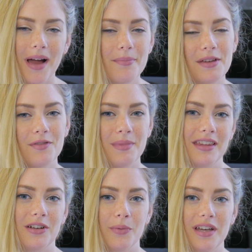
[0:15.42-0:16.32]
might be
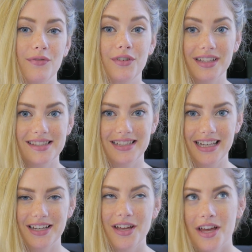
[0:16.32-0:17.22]
familiar with
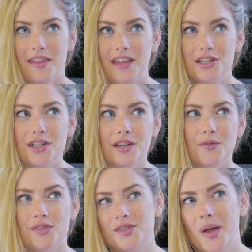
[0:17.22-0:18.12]
Felicity. Think
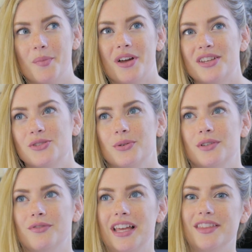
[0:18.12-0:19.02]
of Sombra as sort
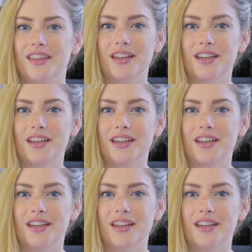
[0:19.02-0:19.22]
of like